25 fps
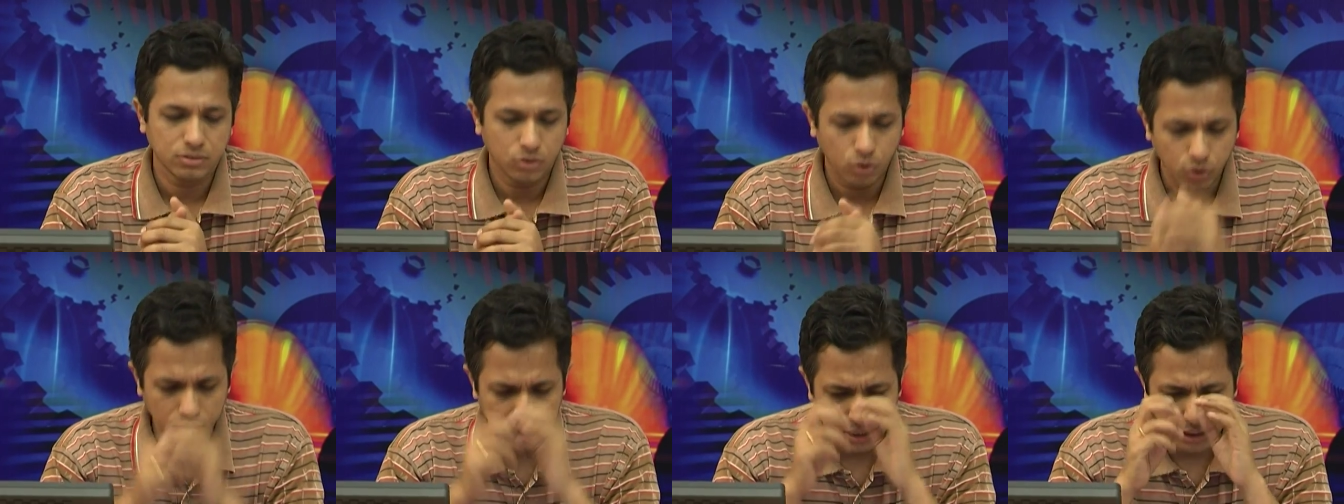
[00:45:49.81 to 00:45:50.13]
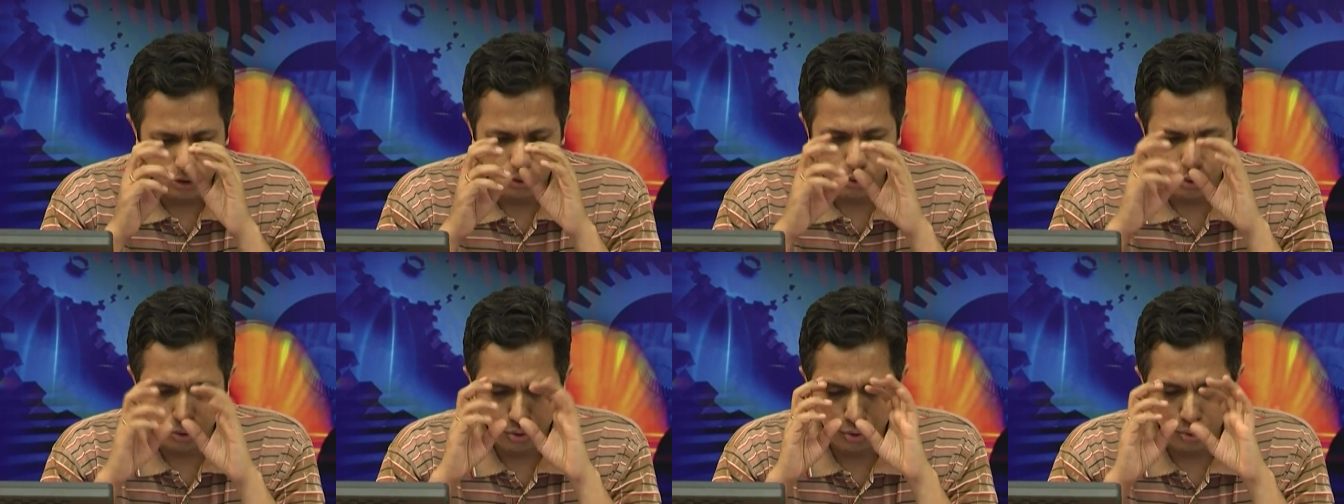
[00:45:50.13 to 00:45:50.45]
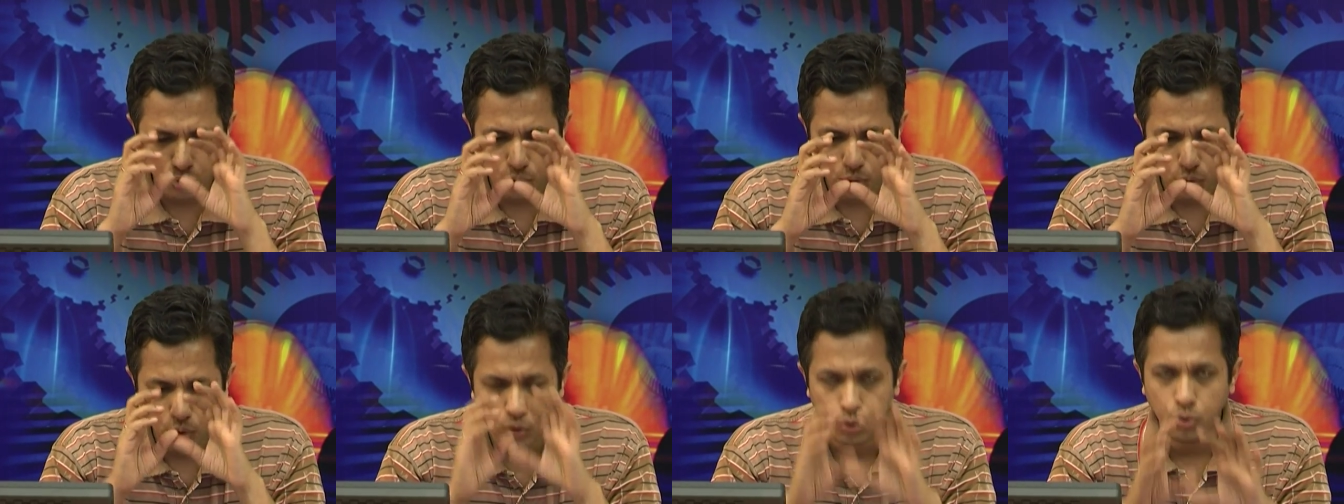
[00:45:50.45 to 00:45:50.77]
Only those
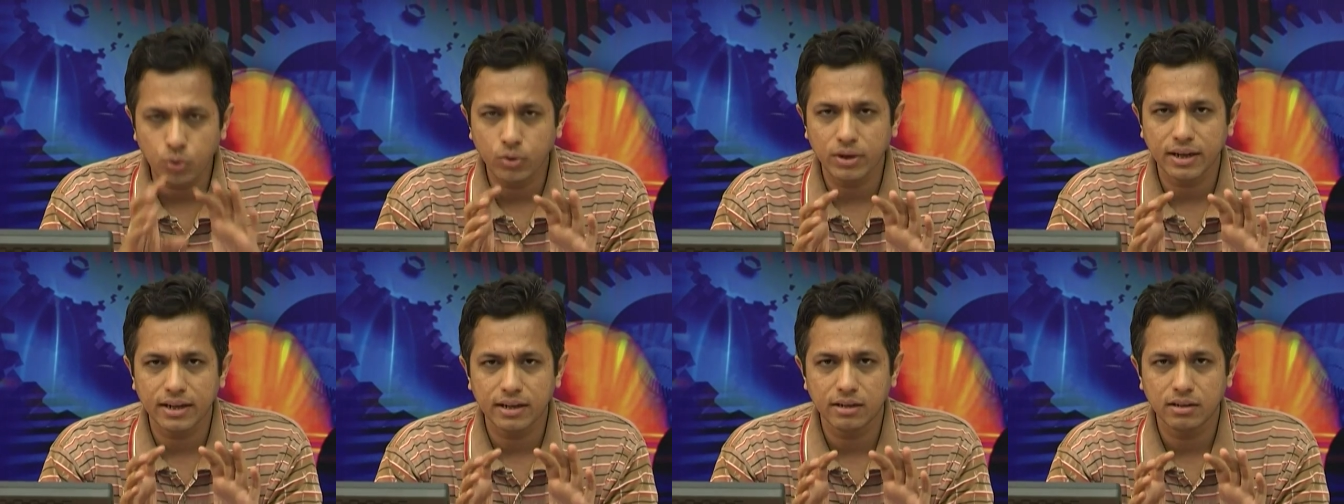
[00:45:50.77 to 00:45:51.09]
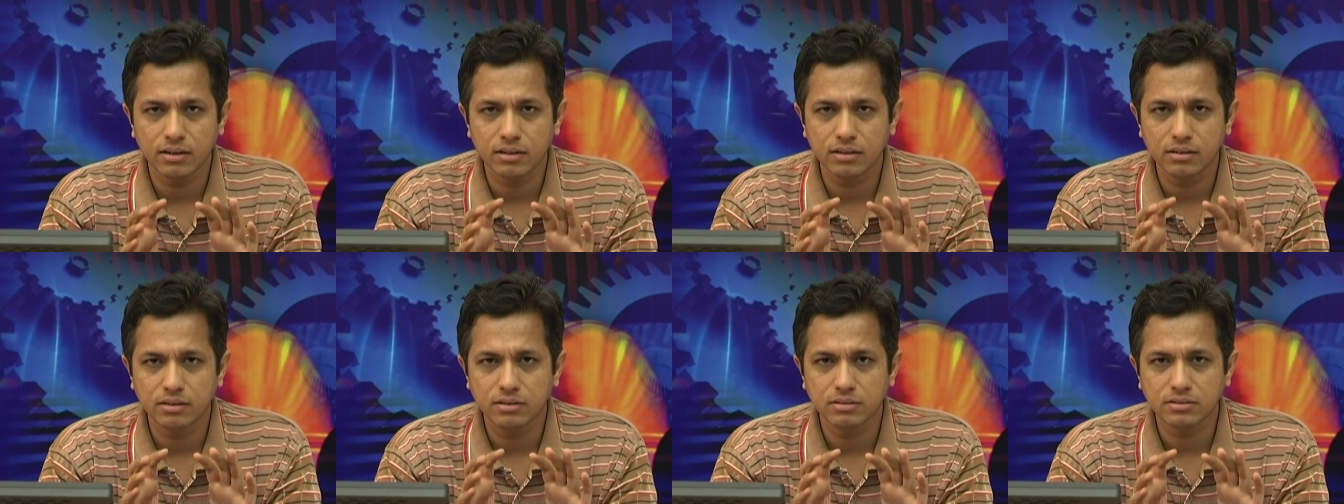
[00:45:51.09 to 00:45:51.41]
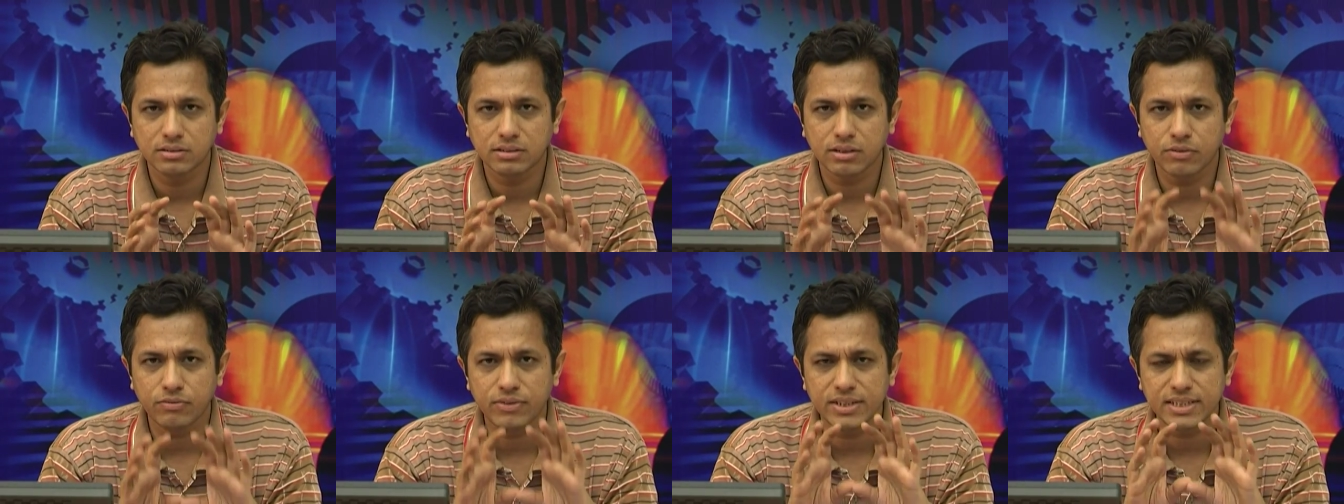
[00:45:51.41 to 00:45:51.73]
who do
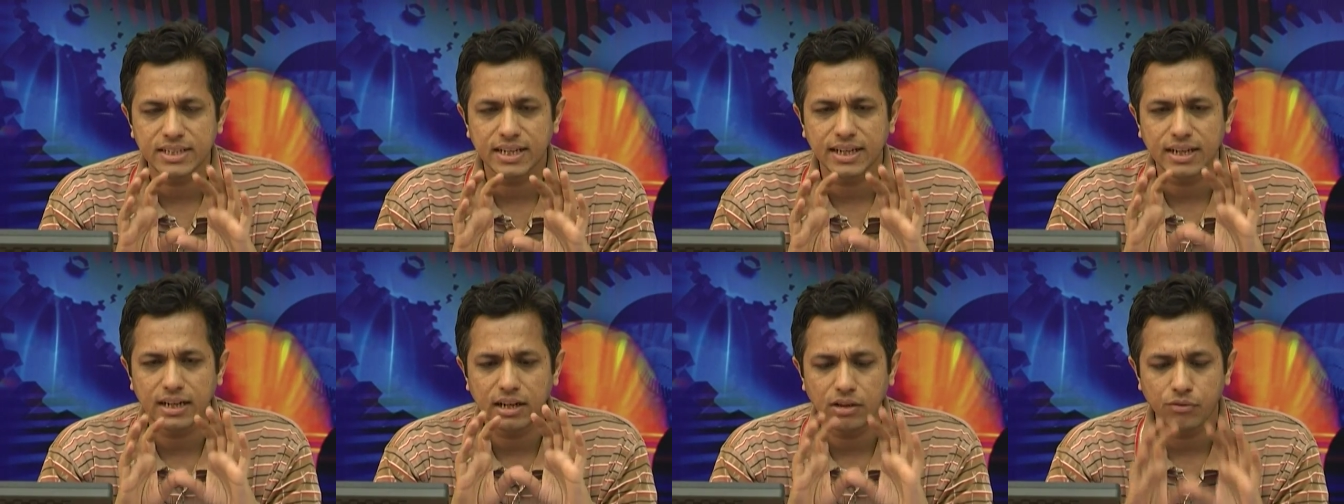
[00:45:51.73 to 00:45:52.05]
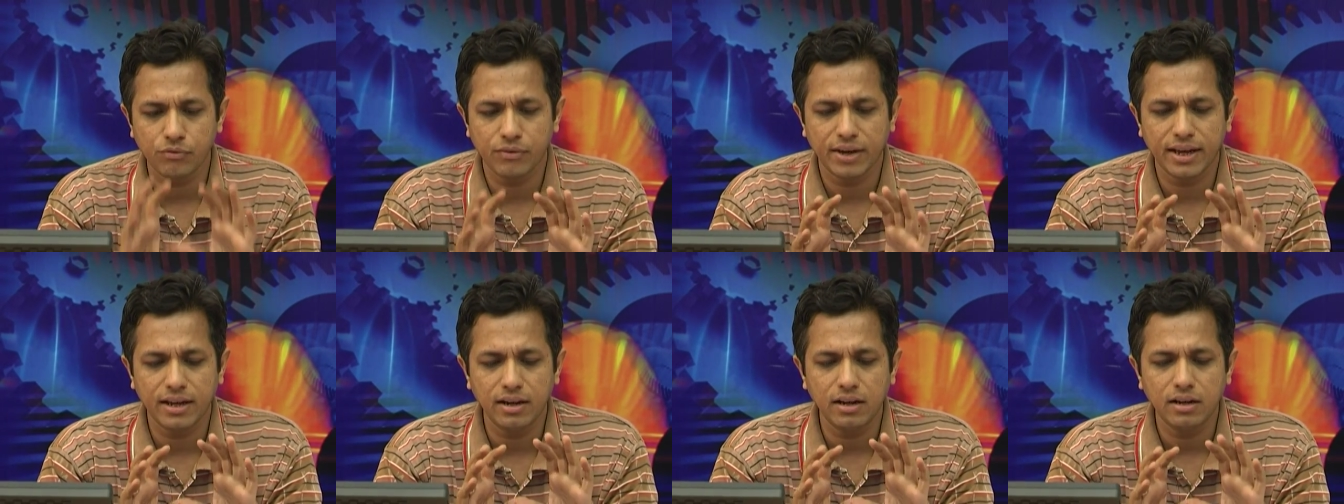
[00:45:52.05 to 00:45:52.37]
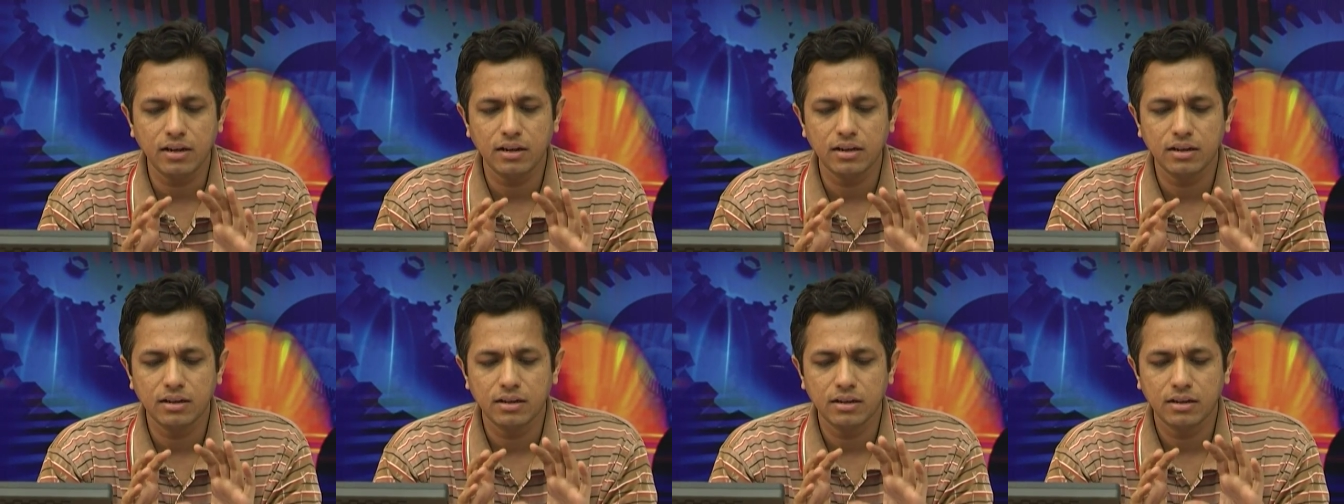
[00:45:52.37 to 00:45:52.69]
sufficiently well
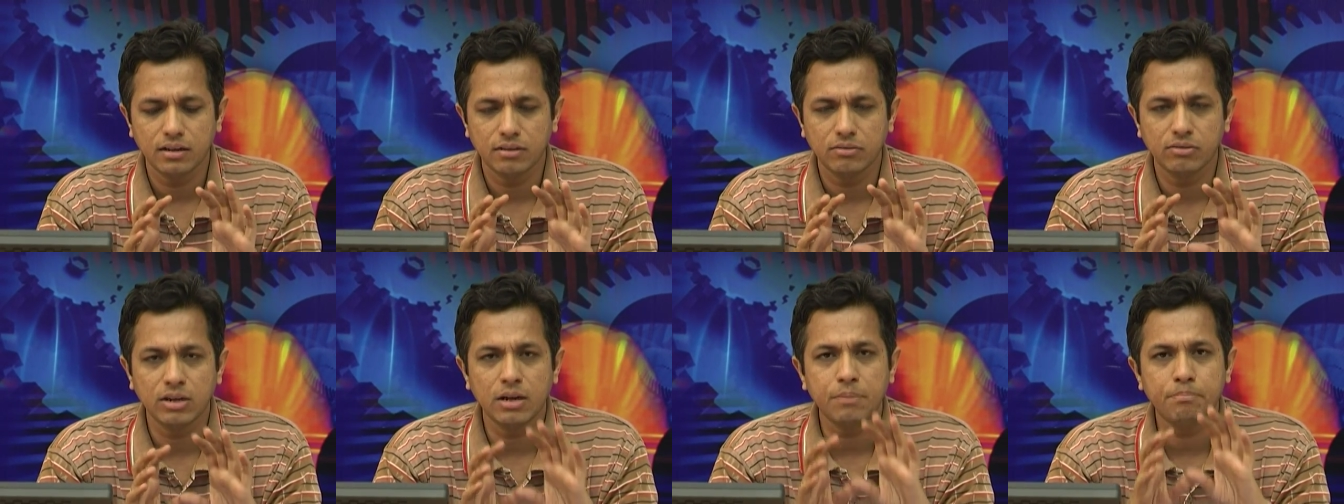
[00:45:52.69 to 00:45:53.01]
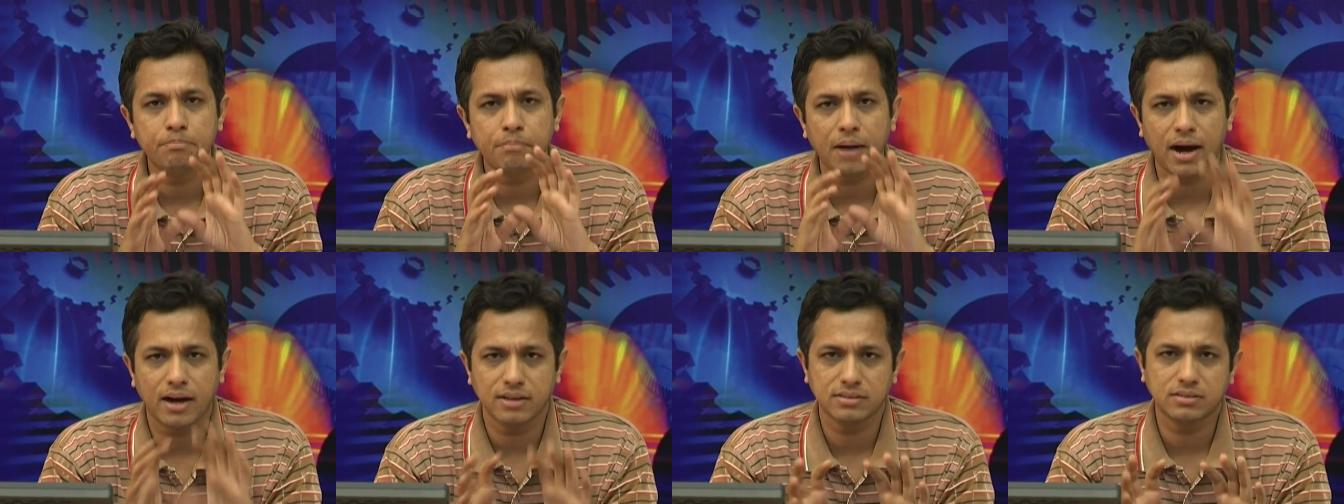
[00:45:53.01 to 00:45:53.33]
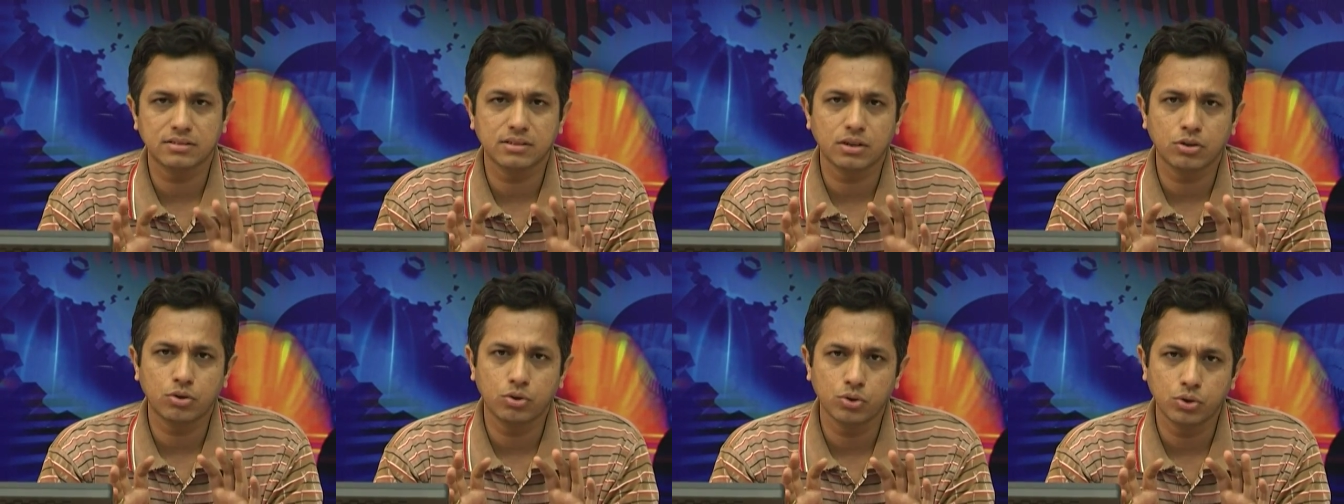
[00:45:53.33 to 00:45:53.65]
will pass
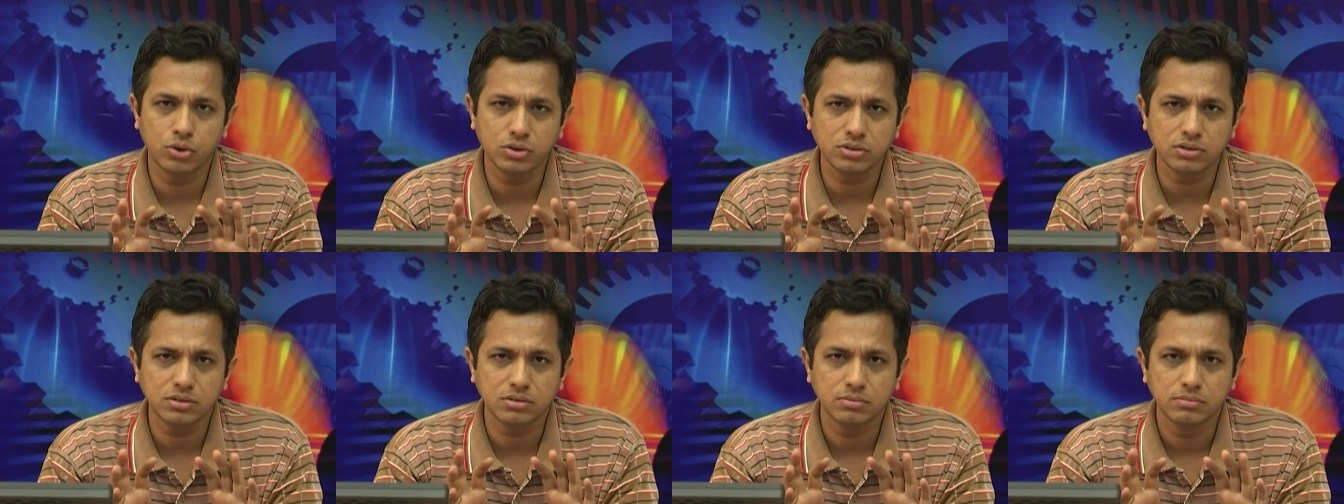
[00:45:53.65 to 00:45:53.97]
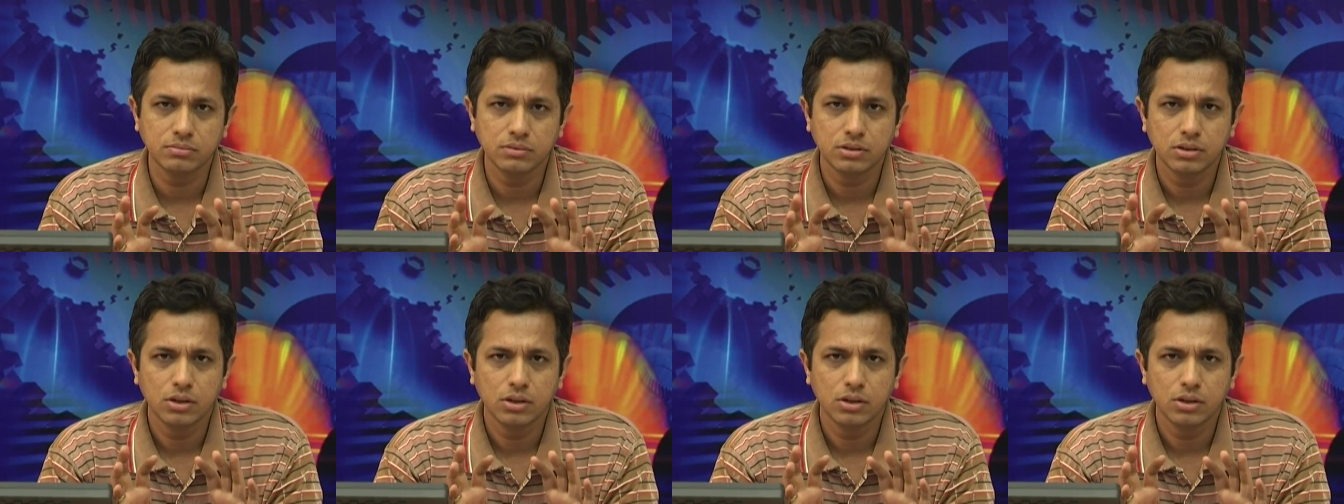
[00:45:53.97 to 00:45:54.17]
the course,